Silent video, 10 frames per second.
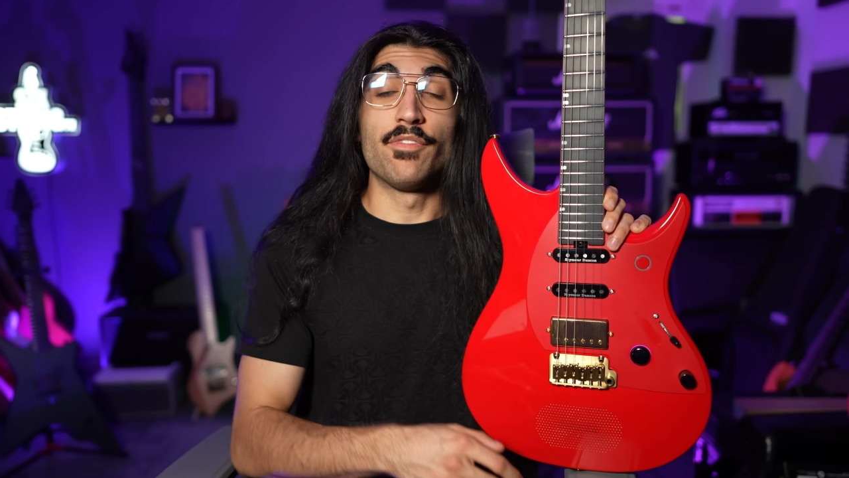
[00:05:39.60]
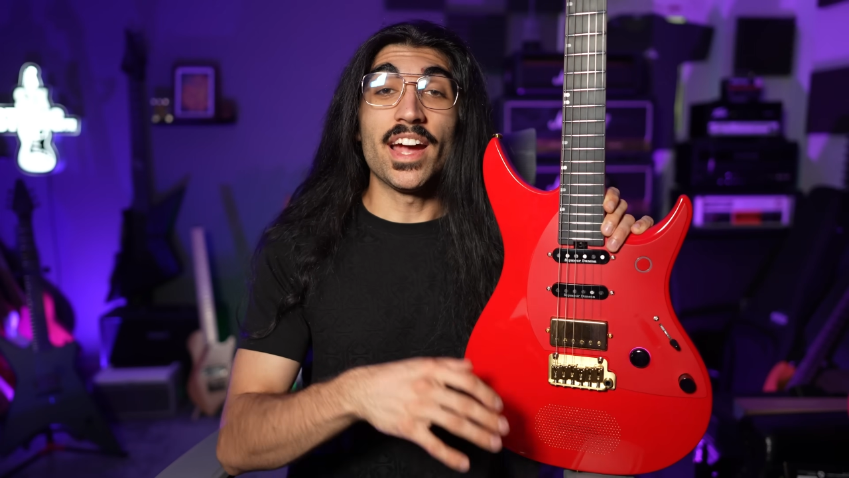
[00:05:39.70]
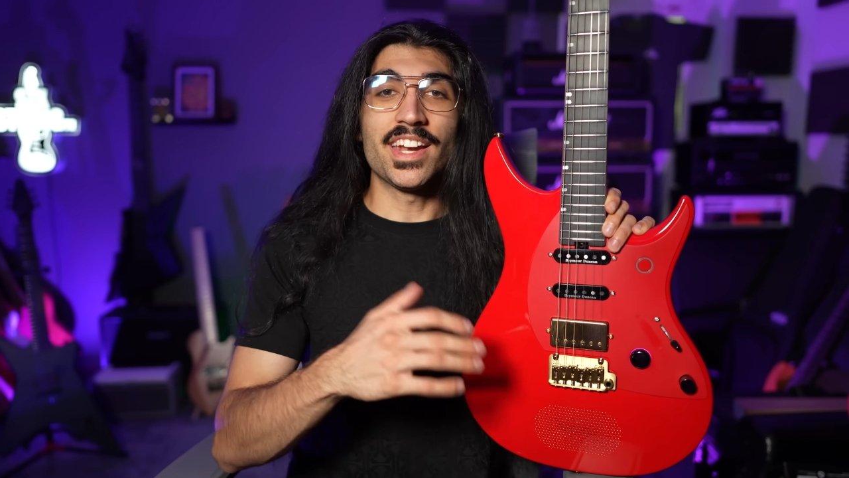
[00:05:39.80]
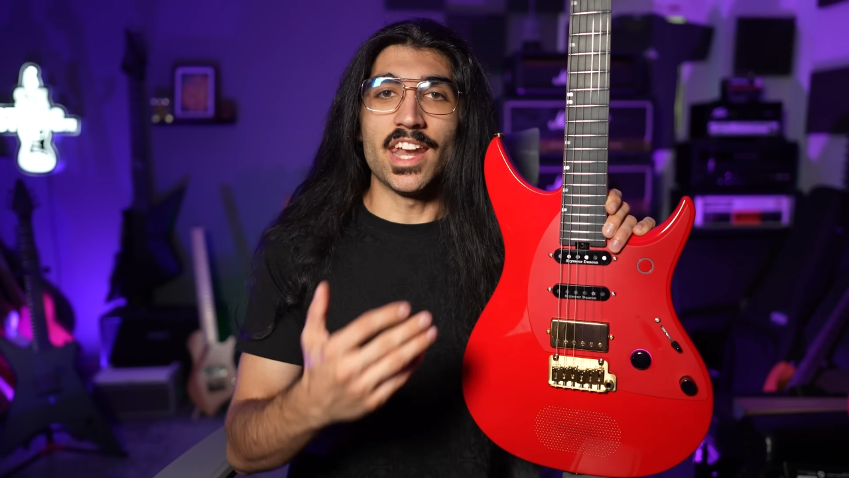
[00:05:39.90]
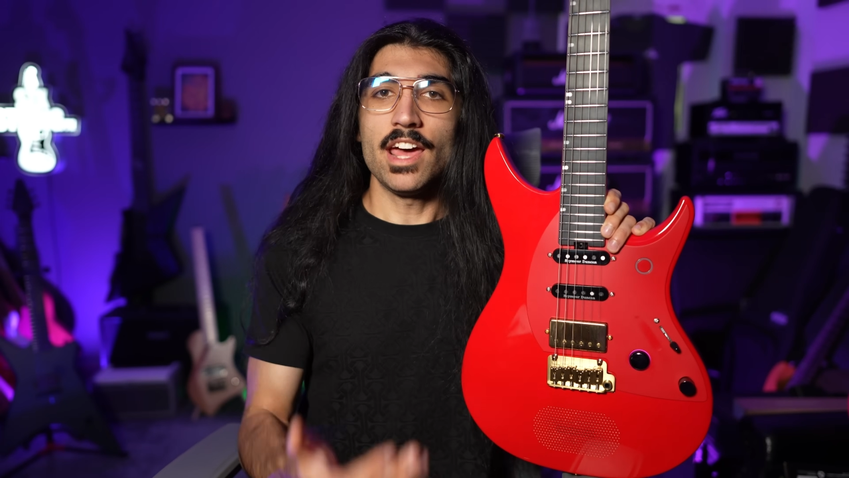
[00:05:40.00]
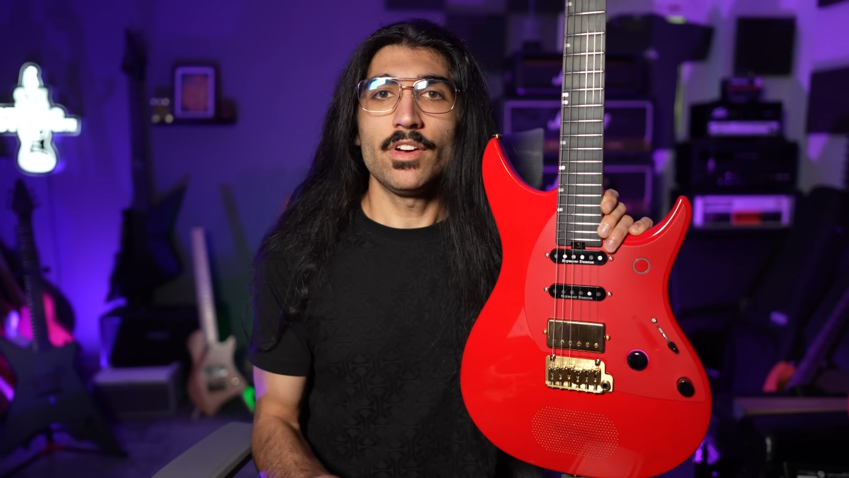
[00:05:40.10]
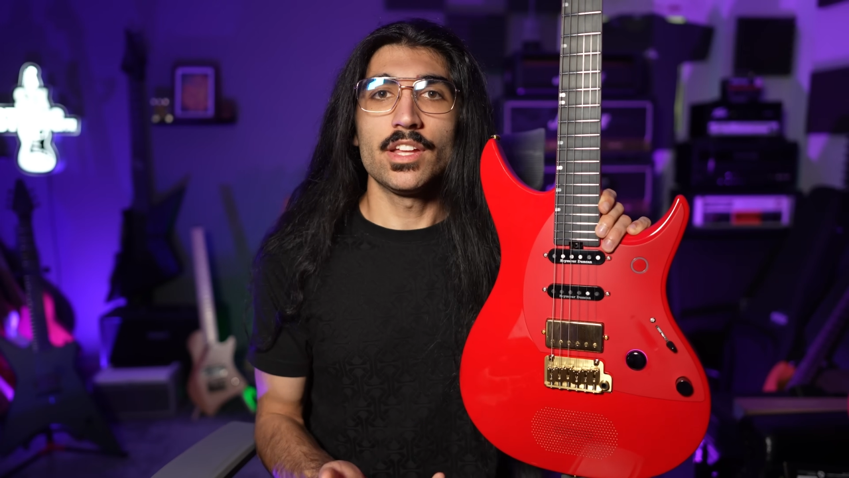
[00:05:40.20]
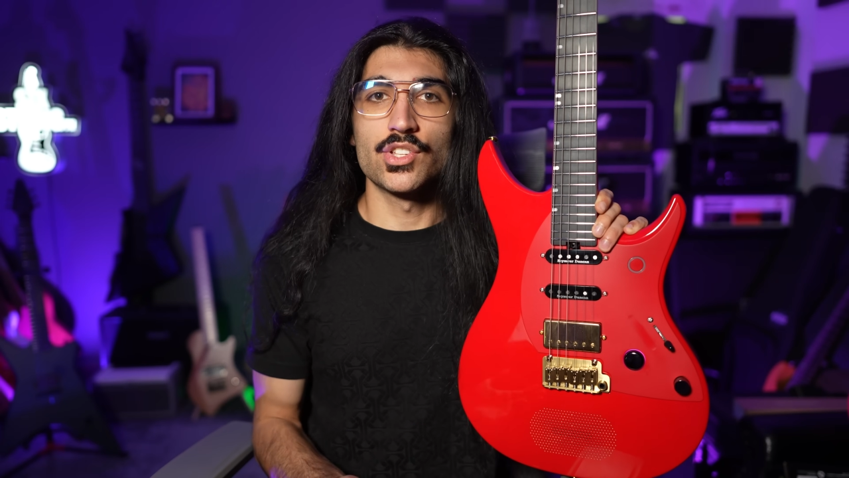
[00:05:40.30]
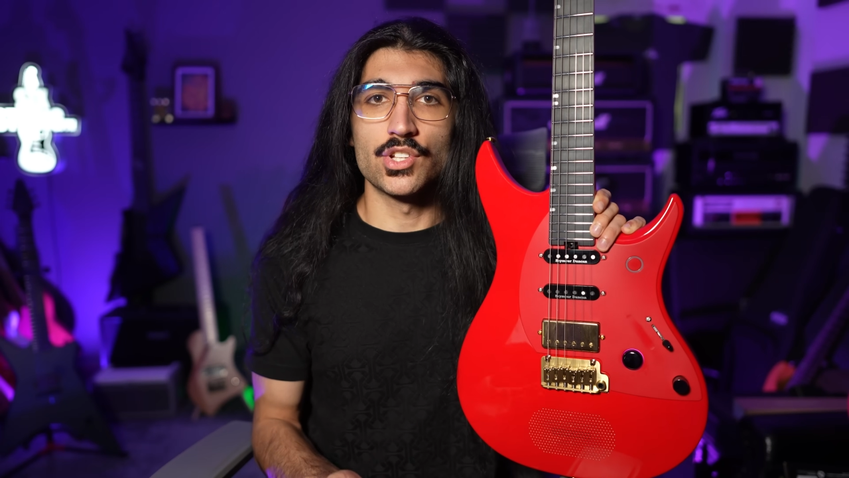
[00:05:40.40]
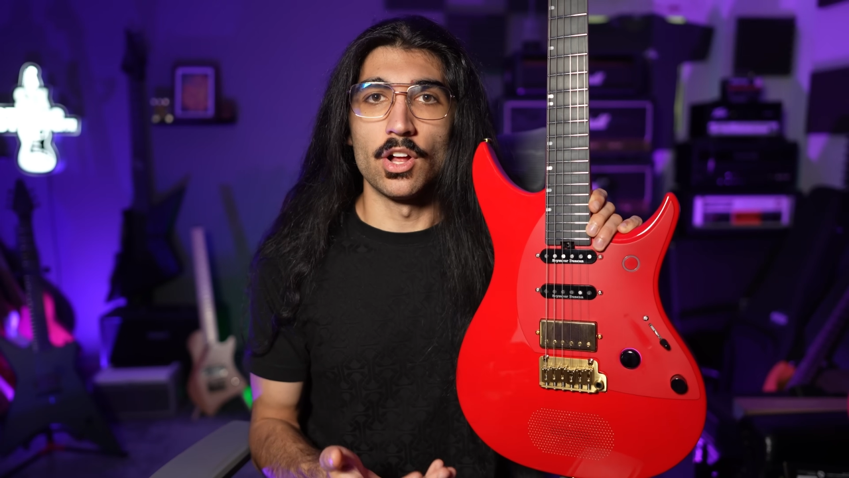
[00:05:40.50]
I had never
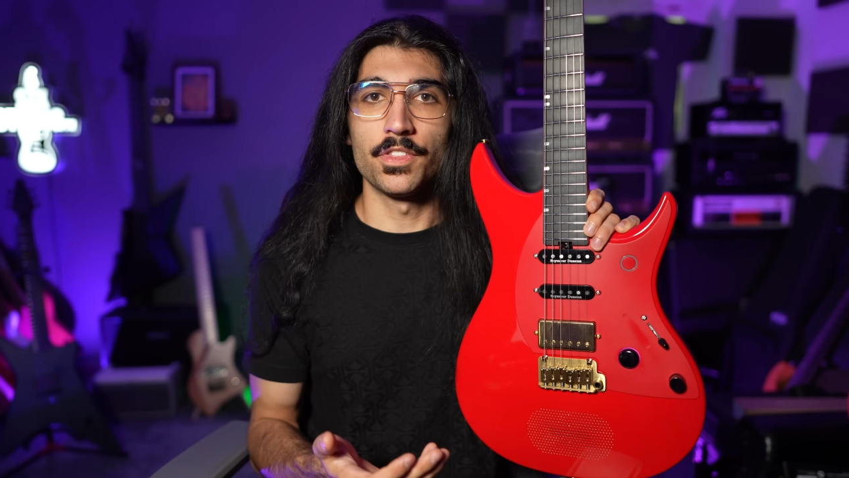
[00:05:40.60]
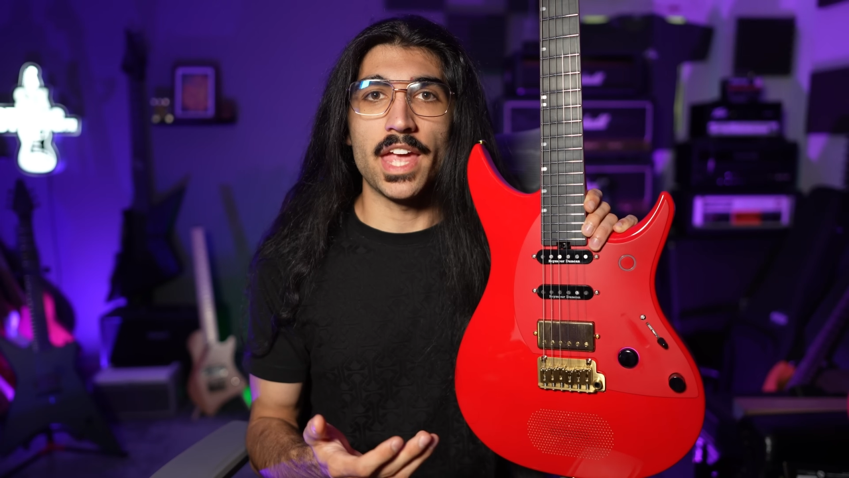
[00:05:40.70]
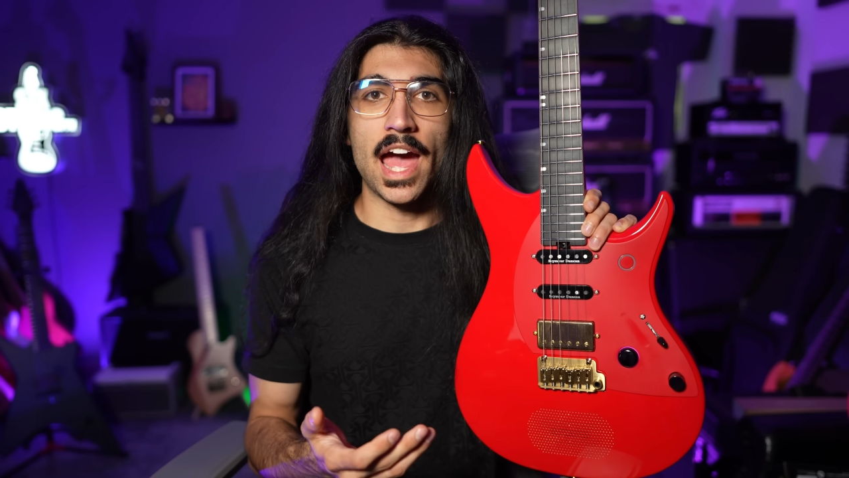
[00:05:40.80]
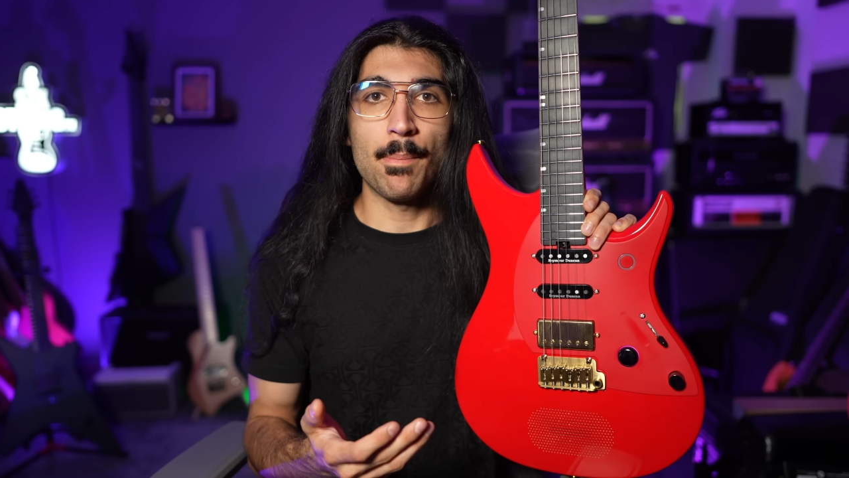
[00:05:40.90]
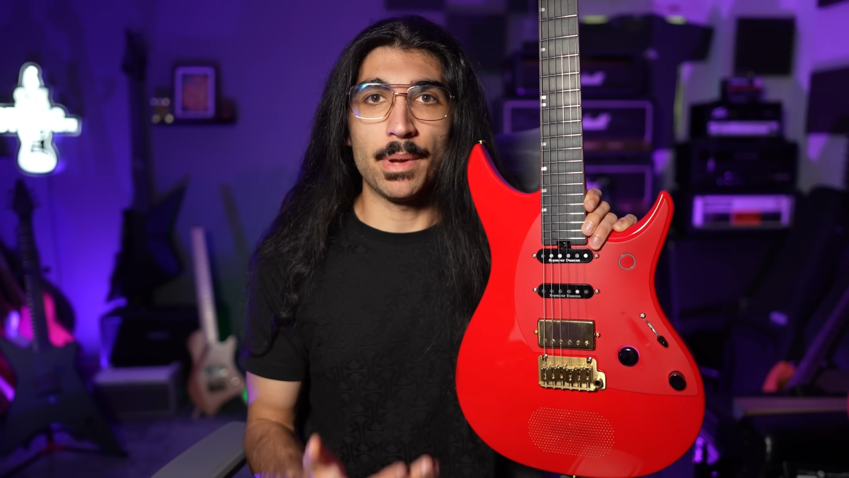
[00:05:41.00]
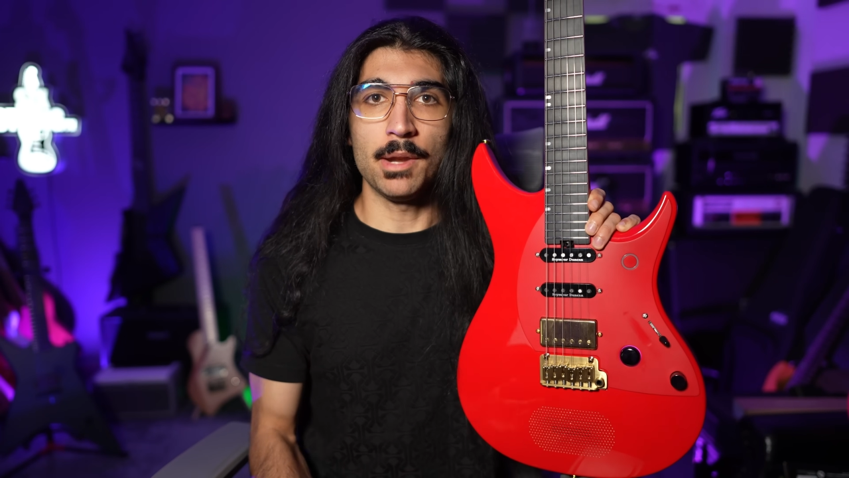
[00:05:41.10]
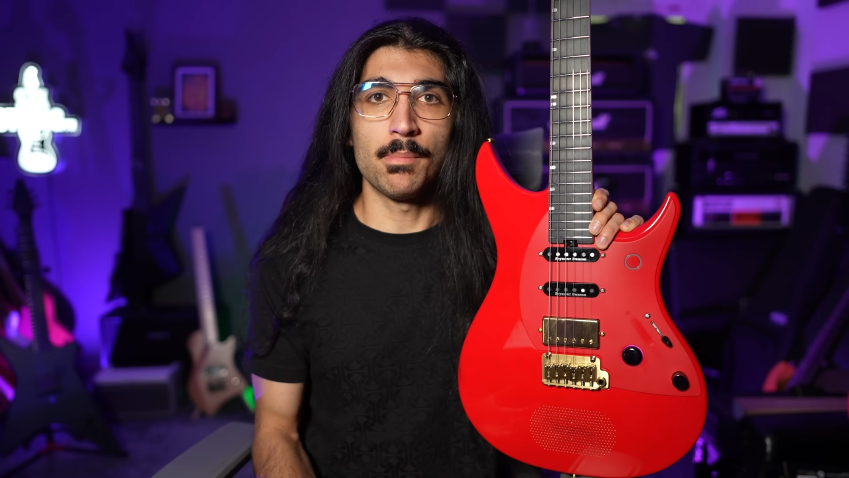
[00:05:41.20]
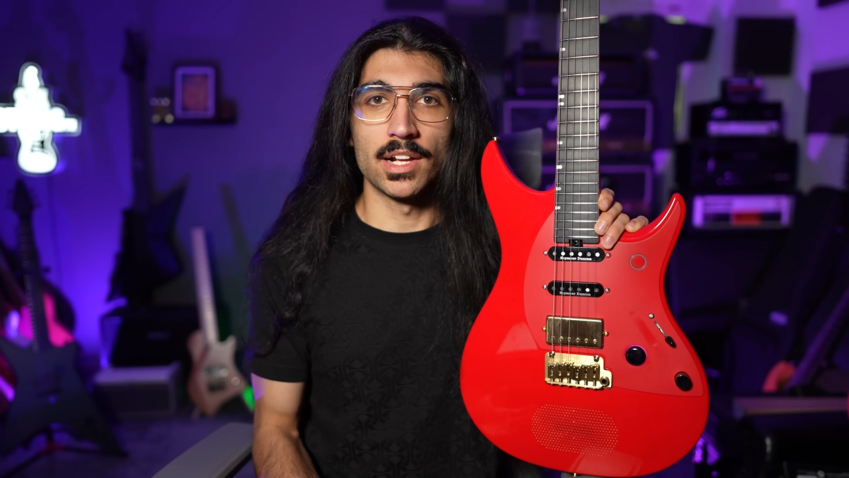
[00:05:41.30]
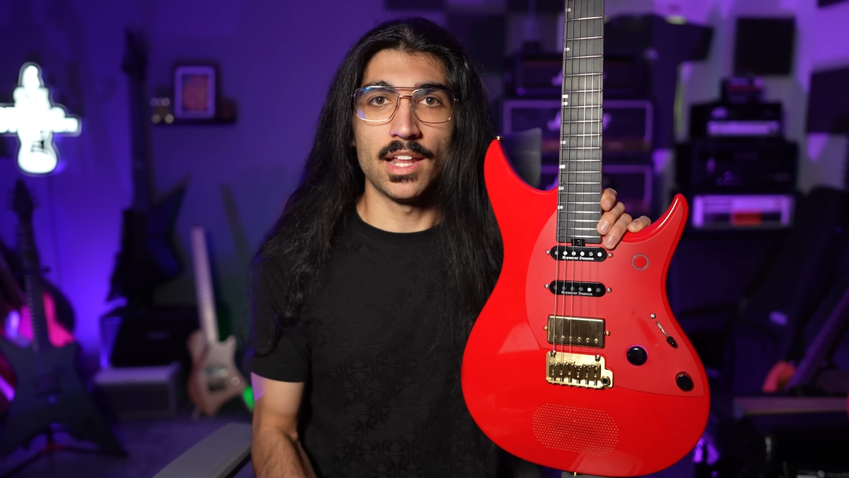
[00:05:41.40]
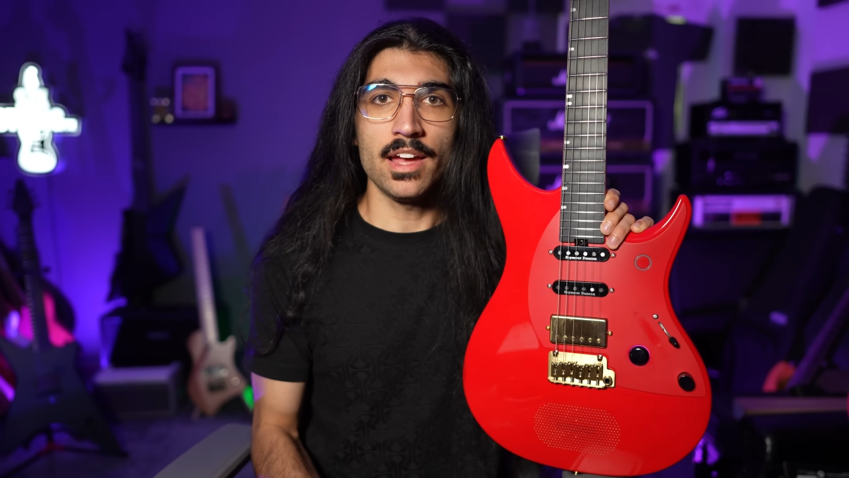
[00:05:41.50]
installed the app in
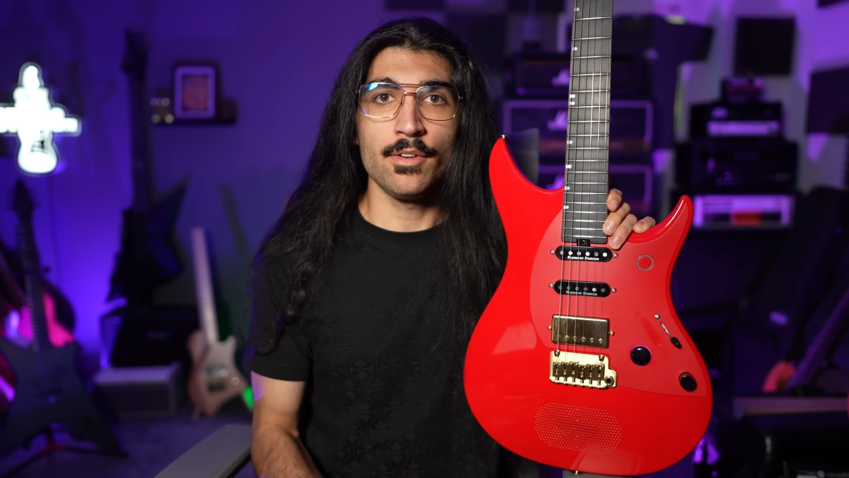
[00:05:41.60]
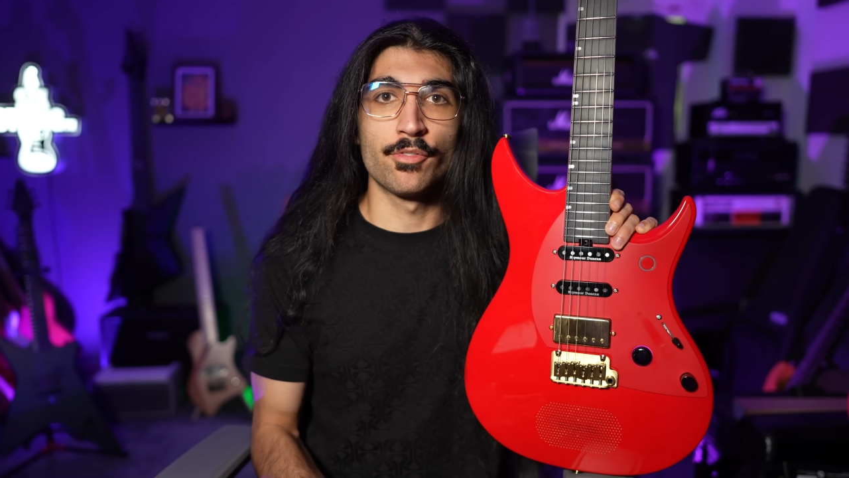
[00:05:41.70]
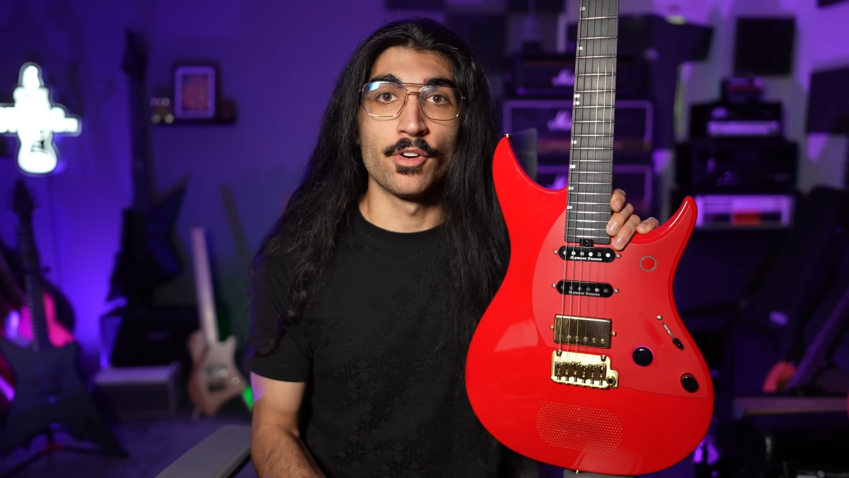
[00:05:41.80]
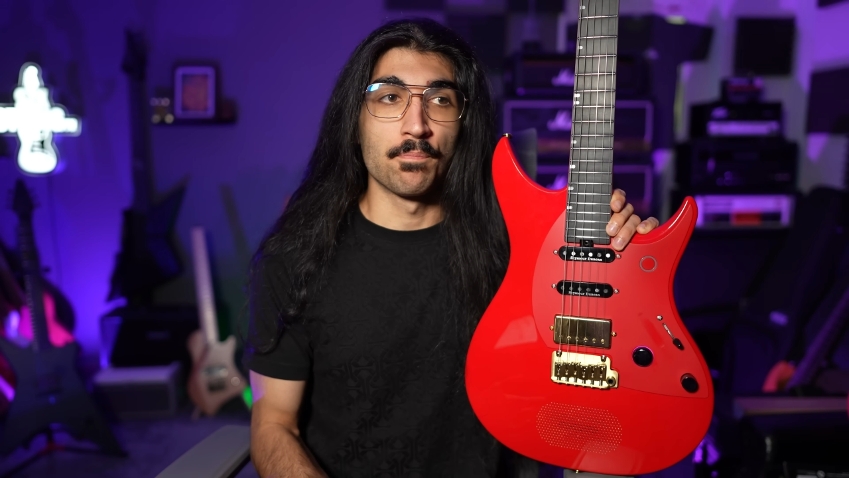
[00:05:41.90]
my life,